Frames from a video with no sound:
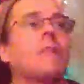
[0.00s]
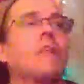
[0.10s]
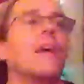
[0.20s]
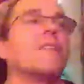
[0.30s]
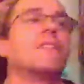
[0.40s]

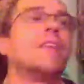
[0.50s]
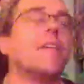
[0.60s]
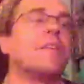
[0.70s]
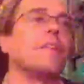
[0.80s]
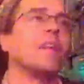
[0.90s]
Yes,
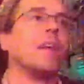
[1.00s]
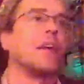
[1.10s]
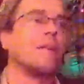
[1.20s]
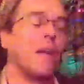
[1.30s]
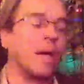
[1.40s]

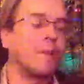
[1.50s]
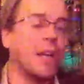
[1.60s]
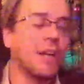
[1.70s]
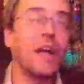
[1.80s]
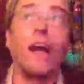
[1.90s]
definitely. I'm
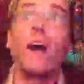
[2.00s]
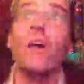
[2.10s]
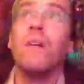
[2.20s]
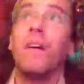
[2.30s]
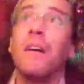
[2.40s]
gonna go.